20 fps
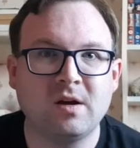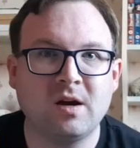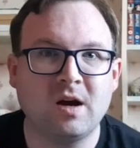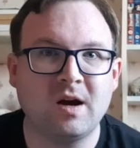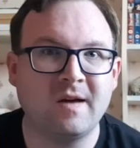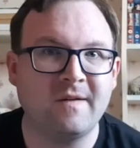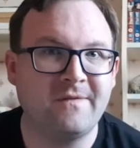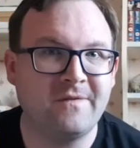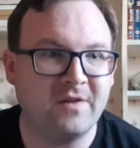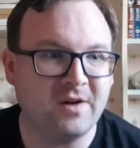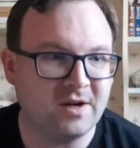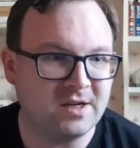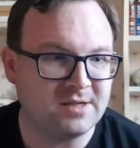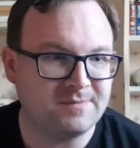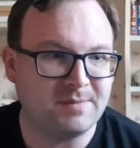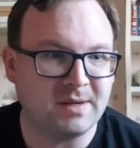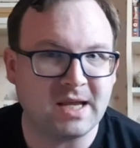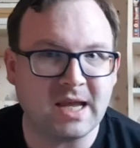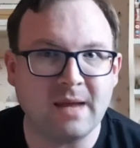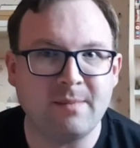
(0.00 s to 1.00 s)
I first
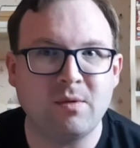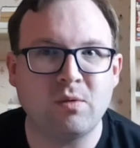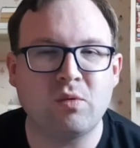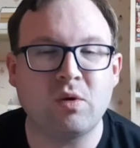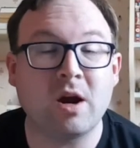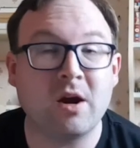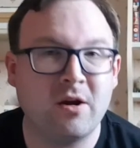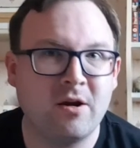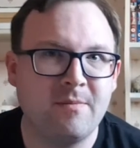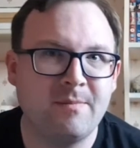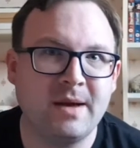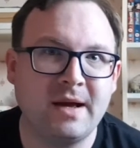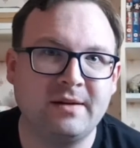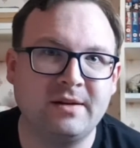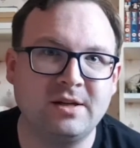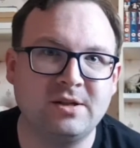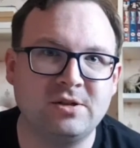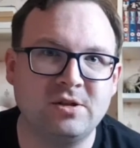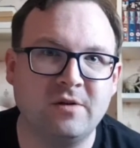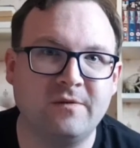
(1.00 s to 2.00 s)
became aware about
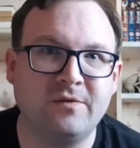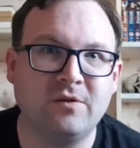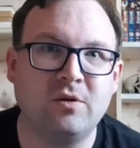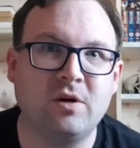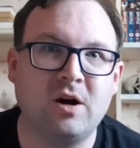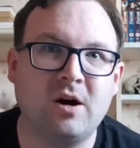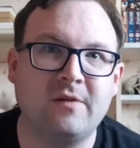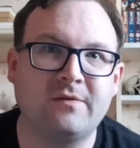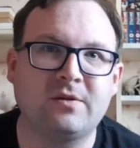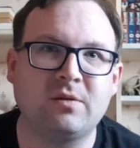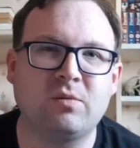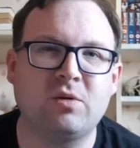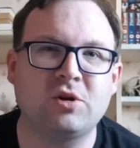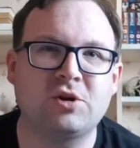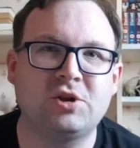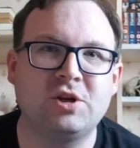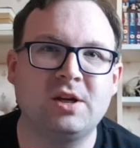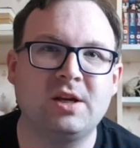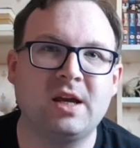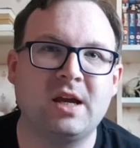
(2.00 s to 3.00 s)
this novel after
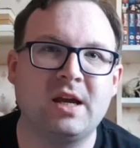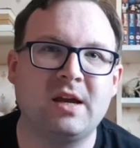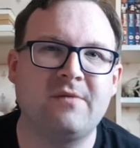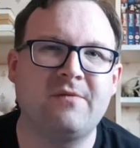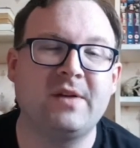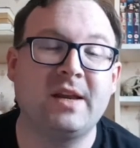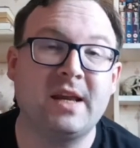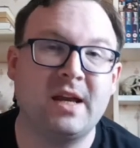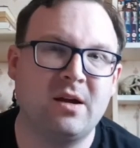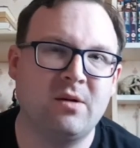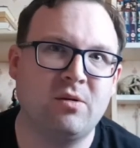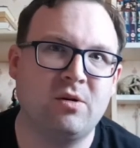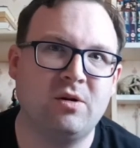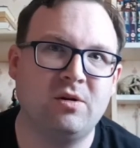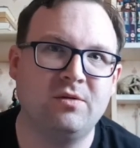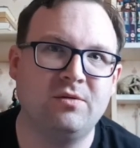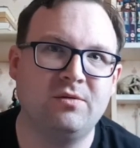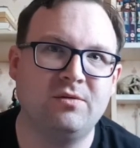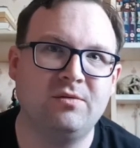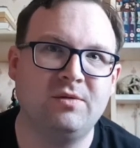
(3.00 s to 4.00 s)
watching a video
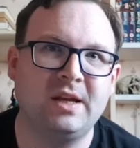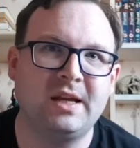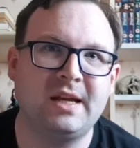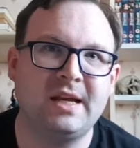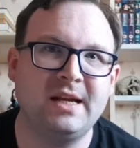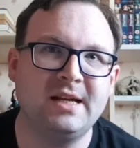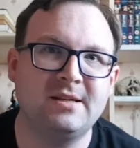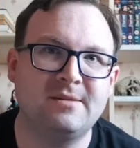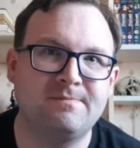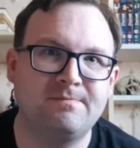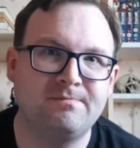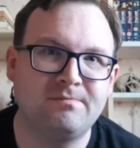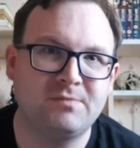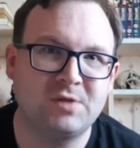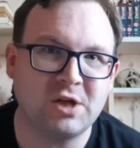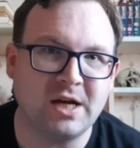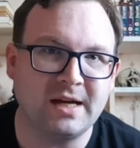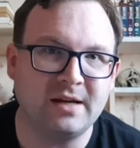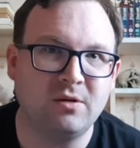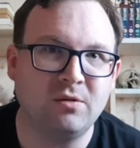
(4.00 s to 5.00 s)
on Nikki's
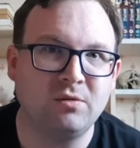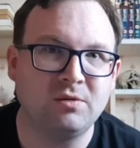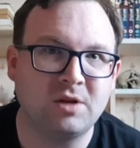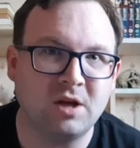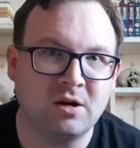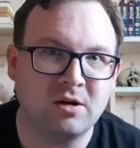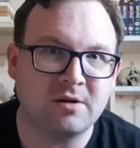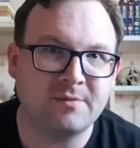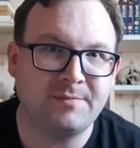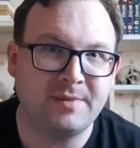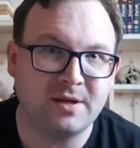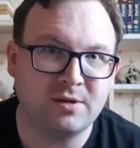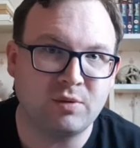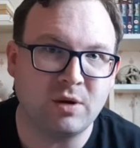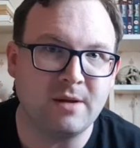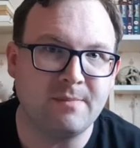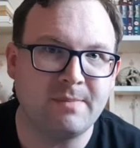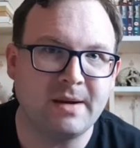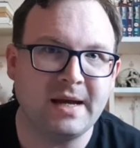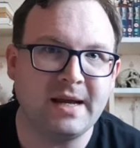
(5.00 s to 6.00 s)
channel, Dark
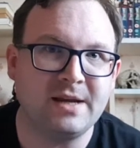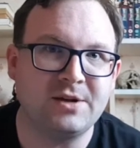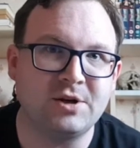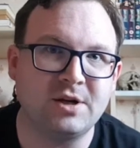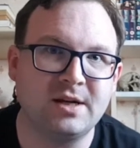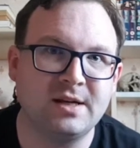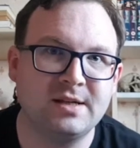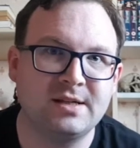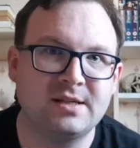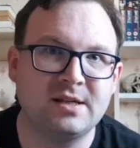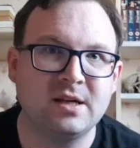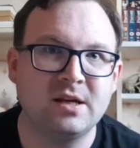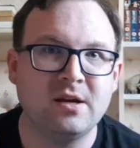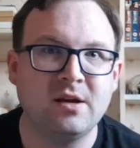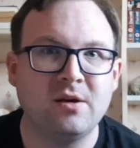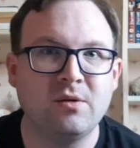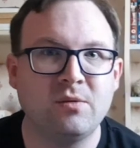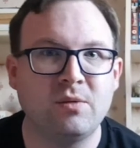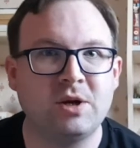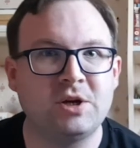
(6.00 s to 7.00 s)
Between Pages,
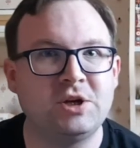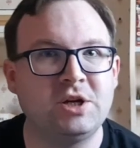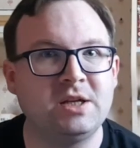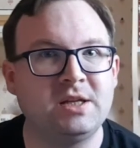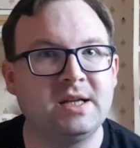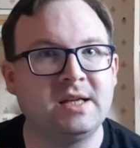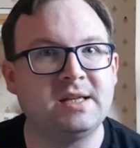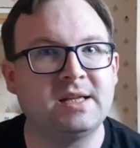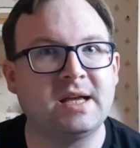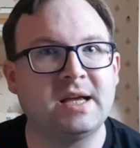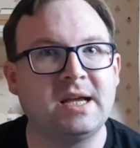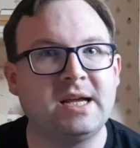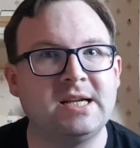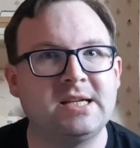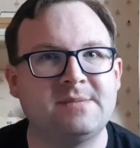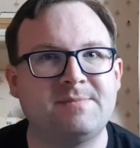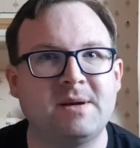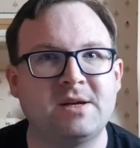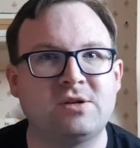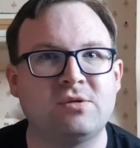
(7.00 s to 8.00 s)
where she did a
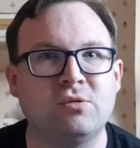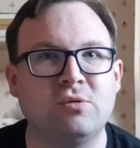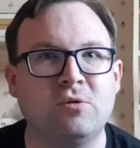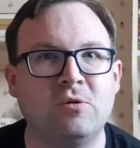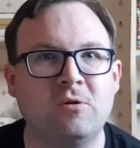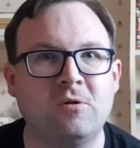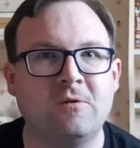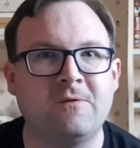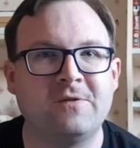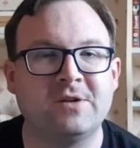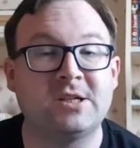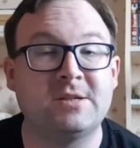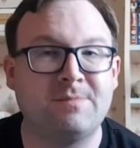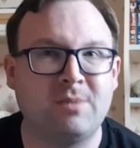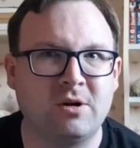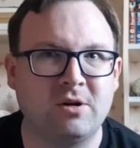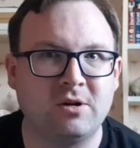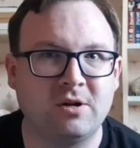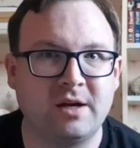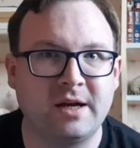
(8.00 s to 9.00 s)
special author
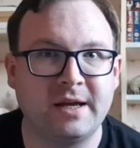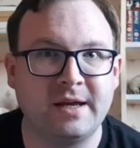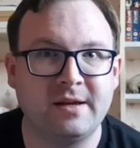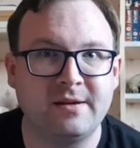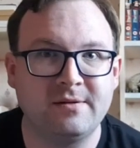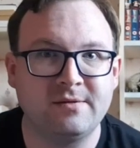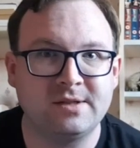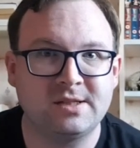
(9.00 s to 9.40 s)
spotlight